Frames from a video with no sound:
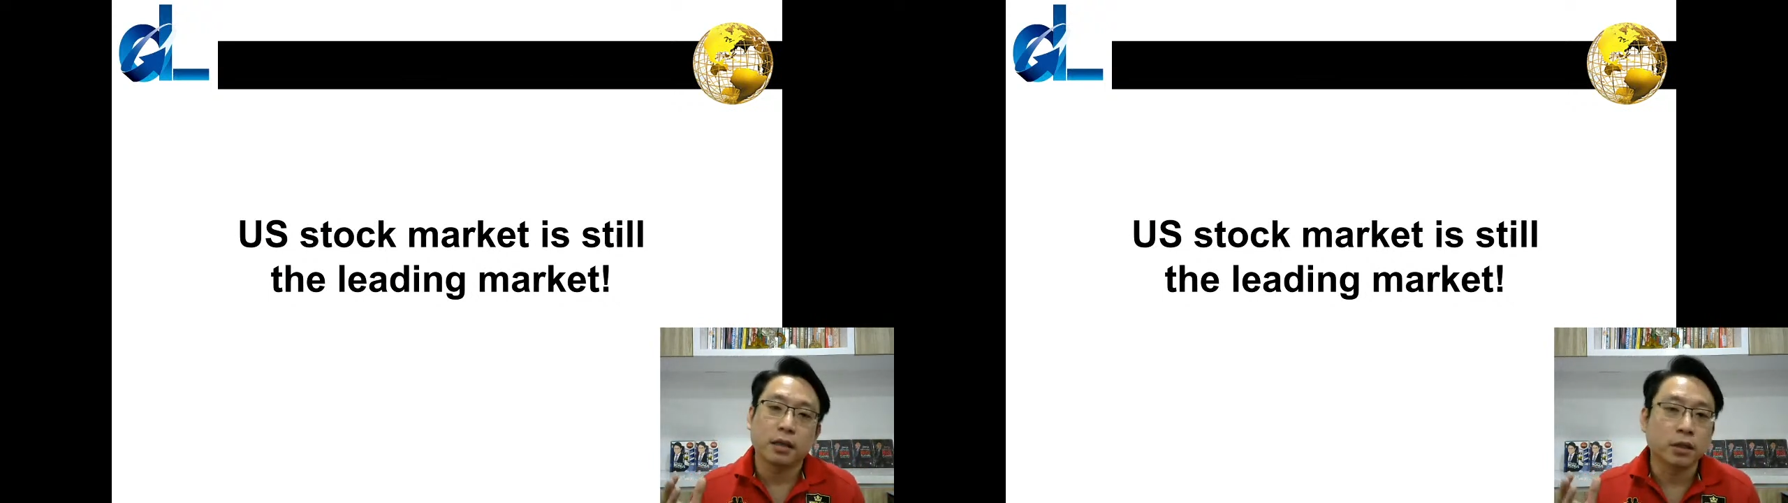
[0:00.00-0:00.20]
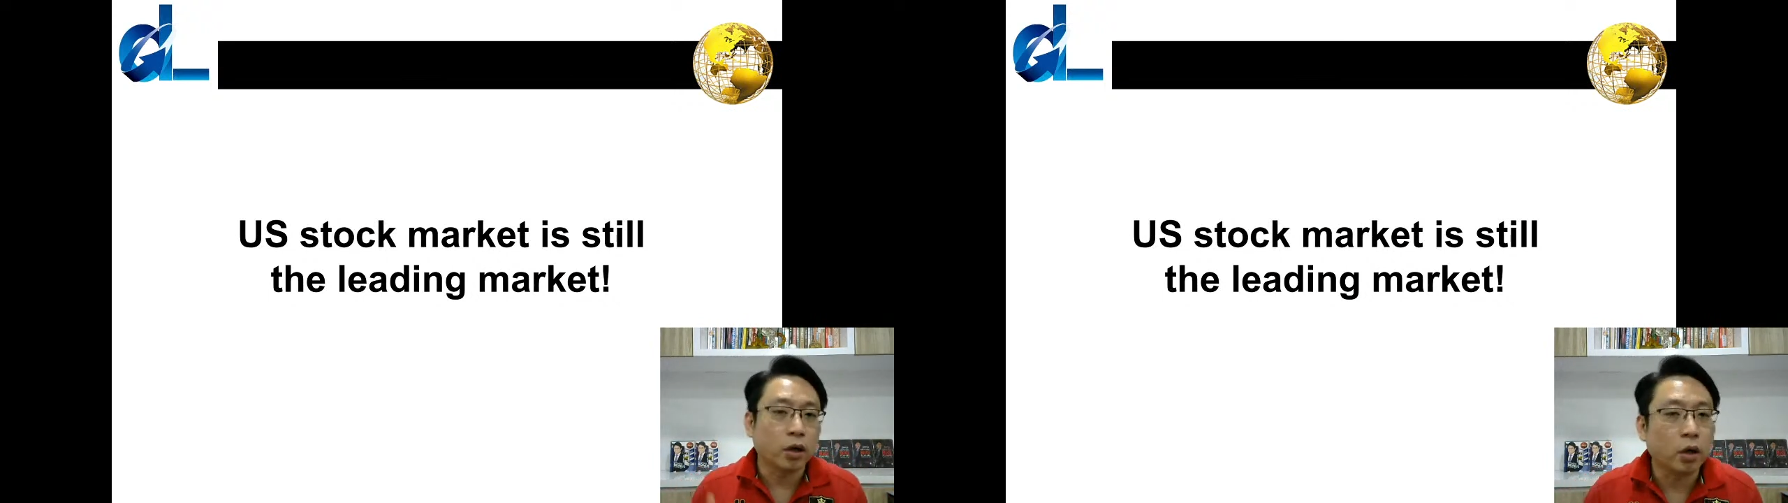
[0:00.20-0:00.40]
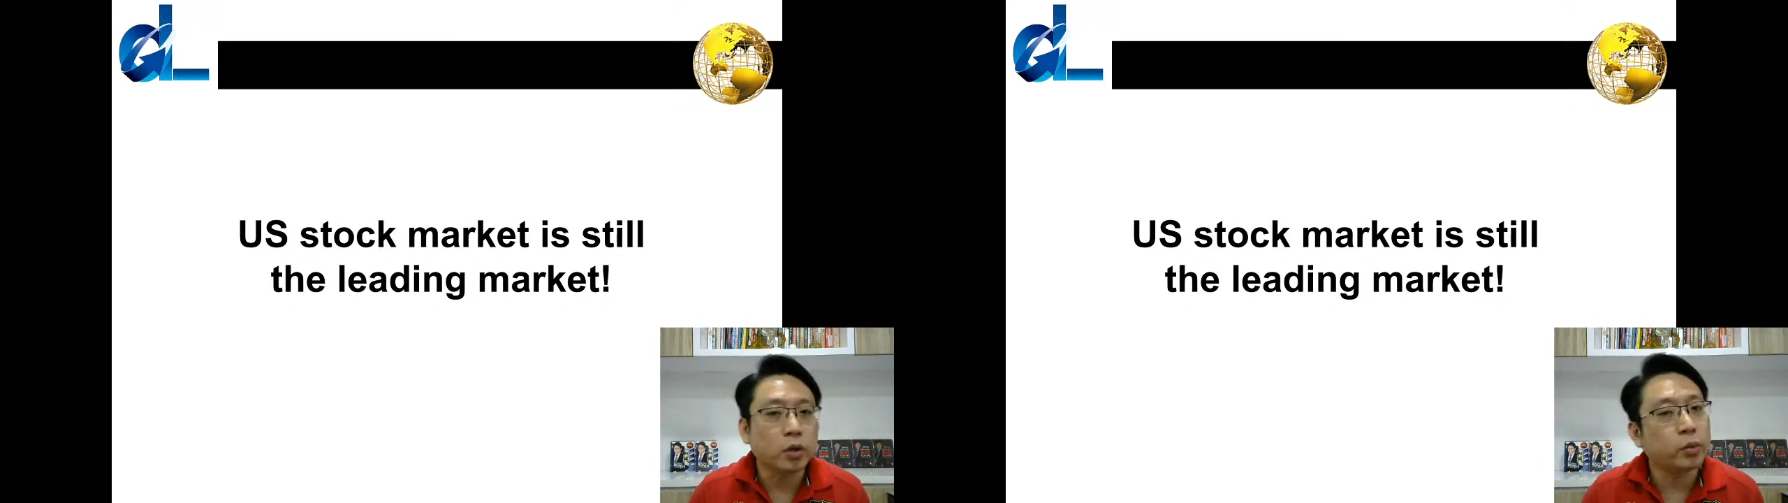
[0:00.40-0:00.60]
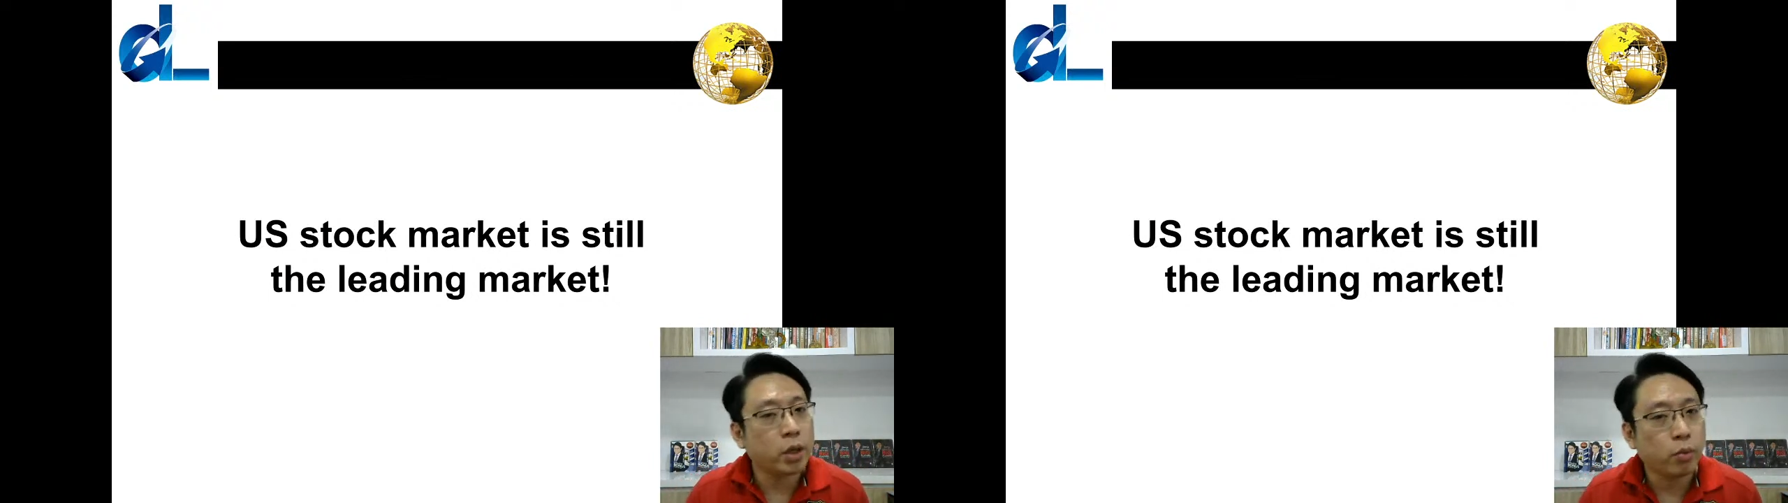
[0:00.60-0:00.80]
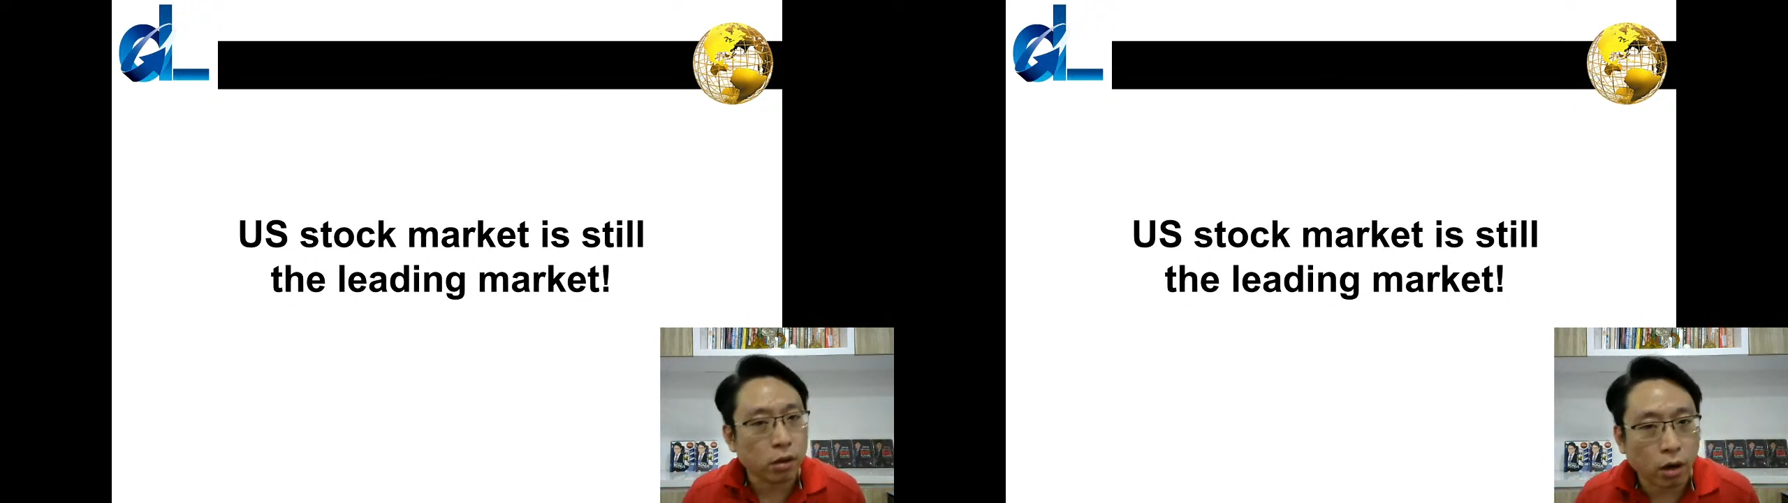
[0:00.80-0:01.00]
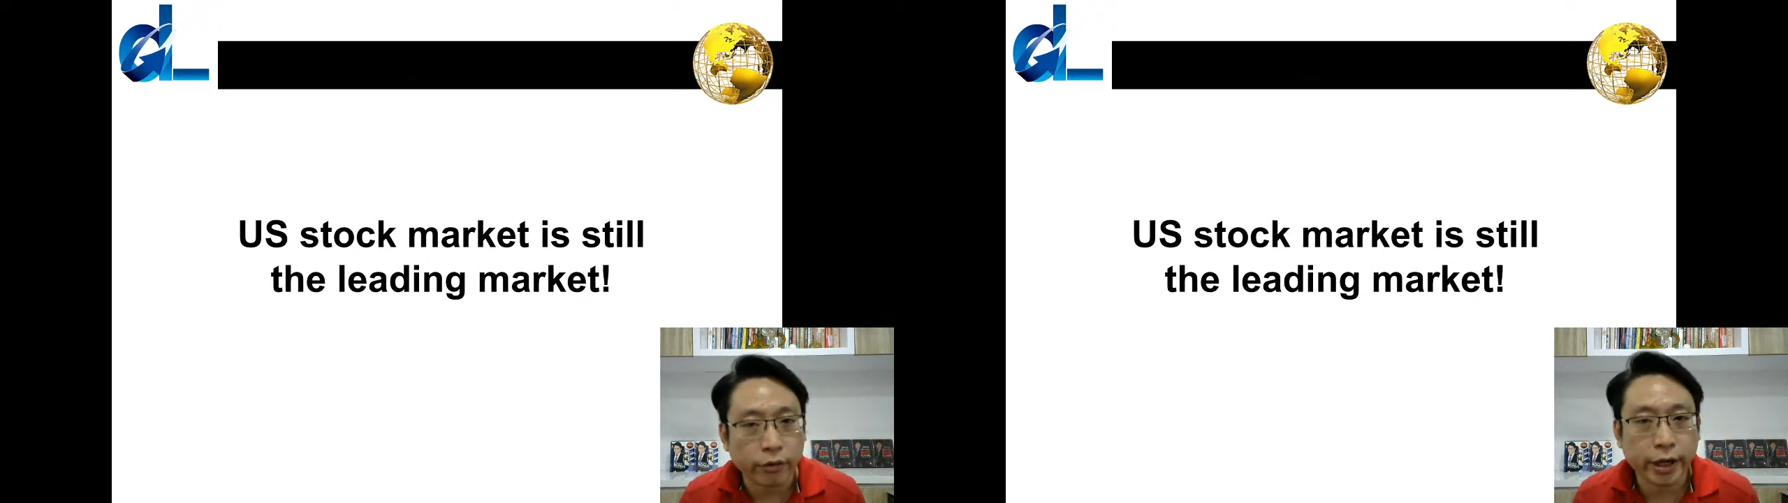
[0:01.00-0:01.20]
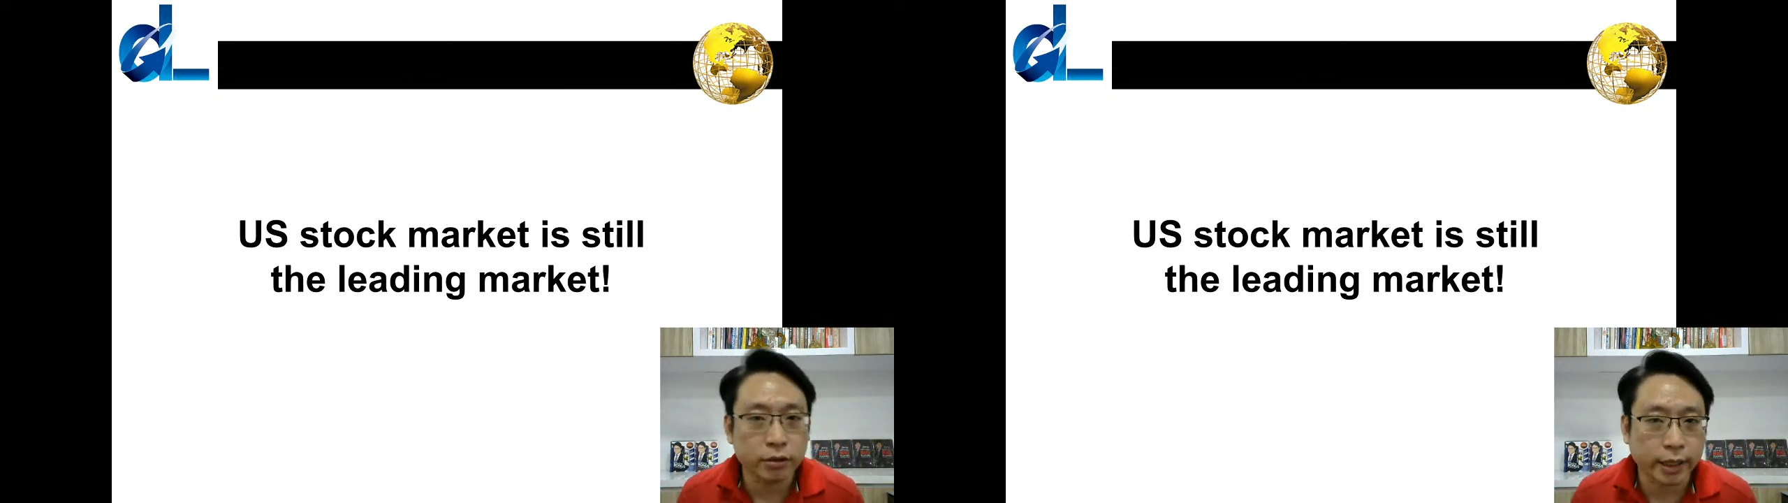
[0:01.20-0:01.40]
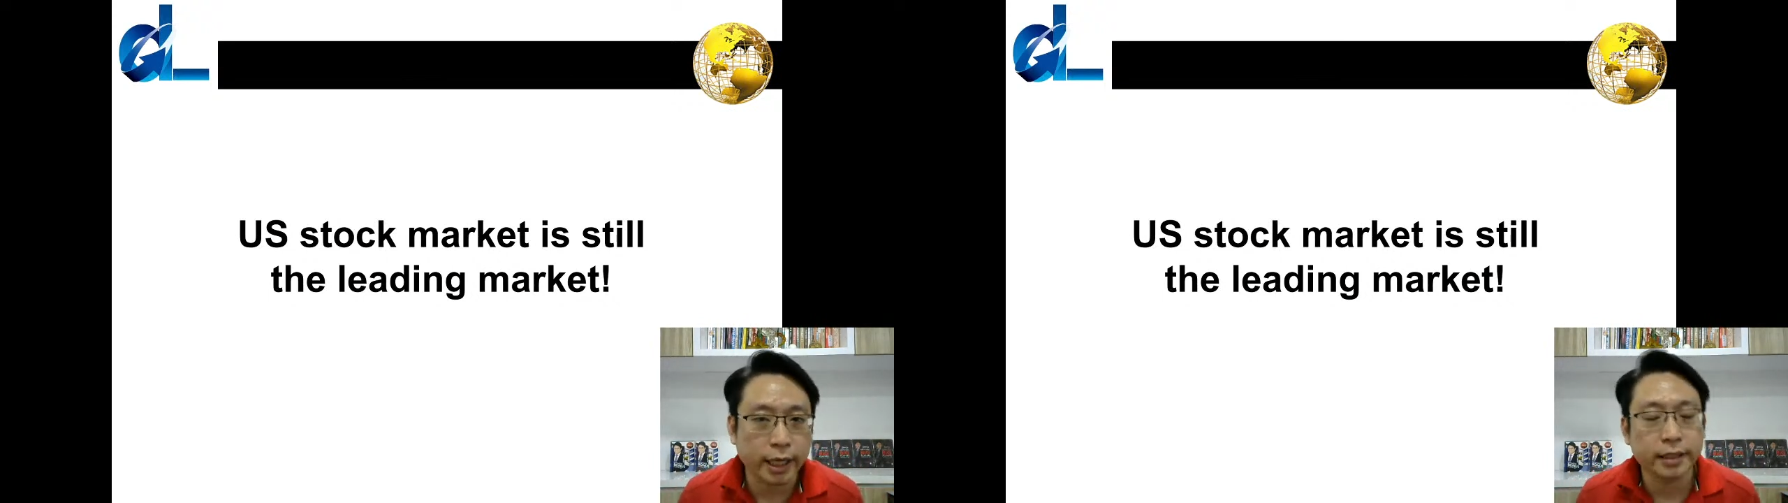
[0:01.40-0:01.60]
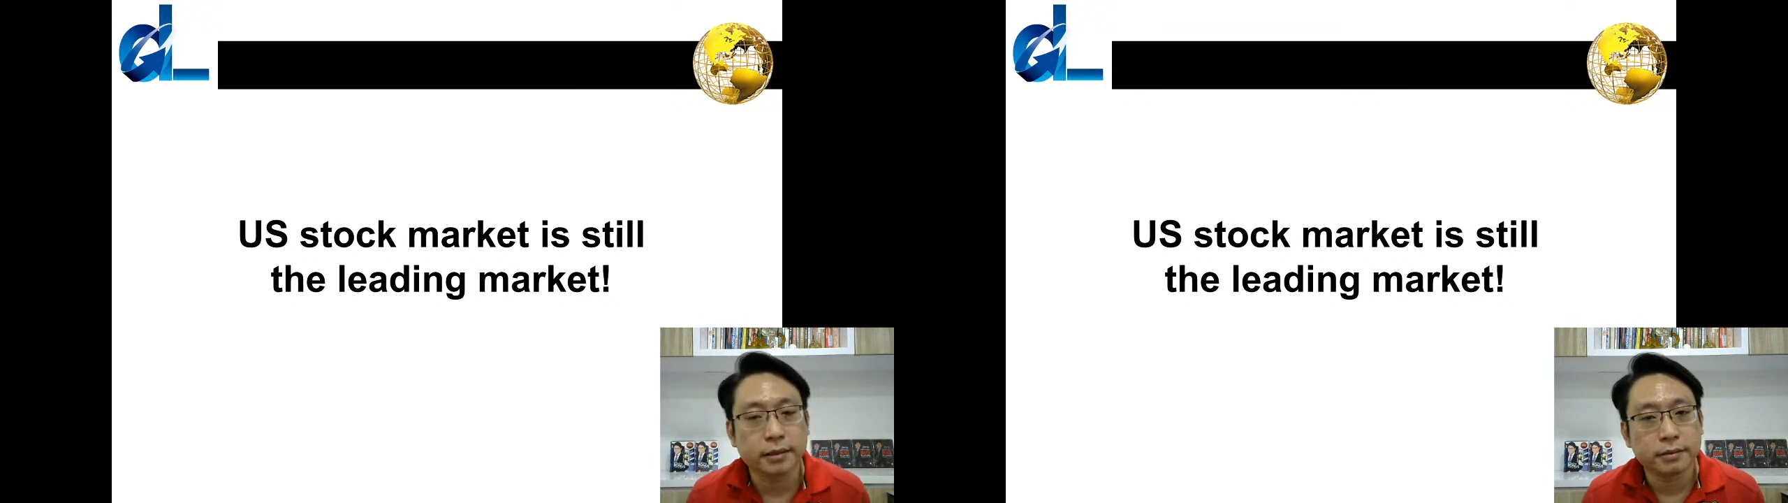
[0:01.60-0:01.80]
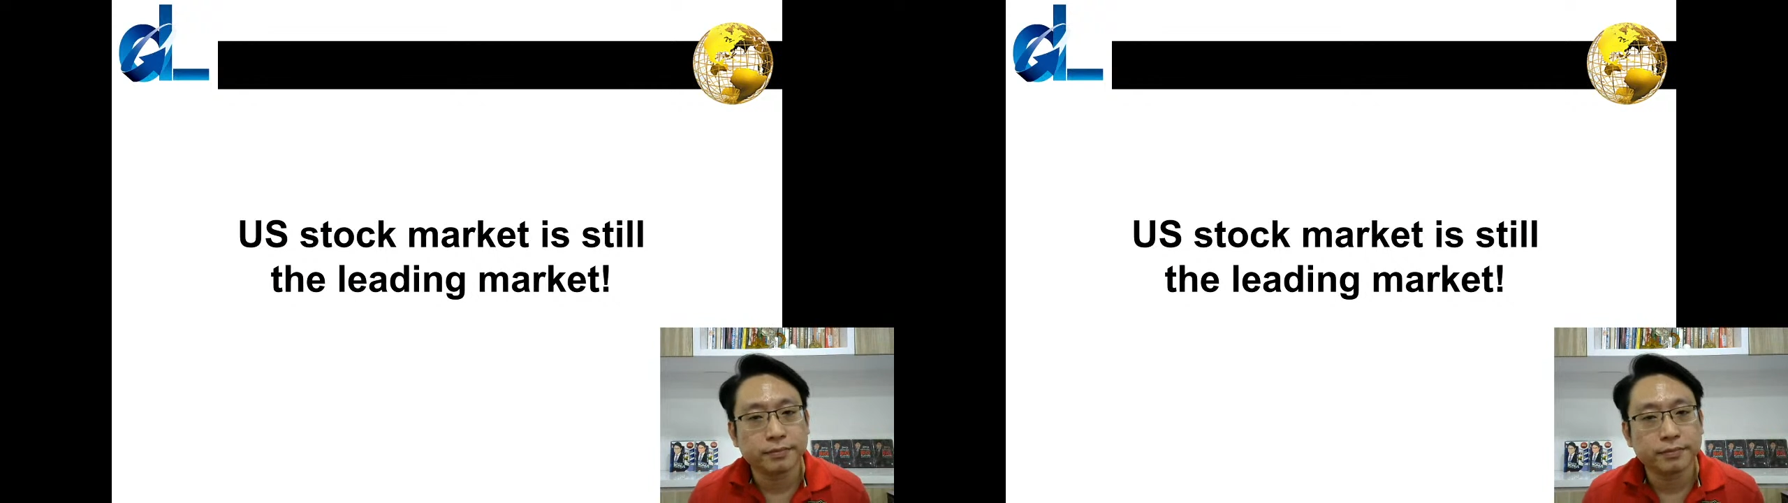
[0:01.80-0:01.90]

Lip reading: the whole world will correct together.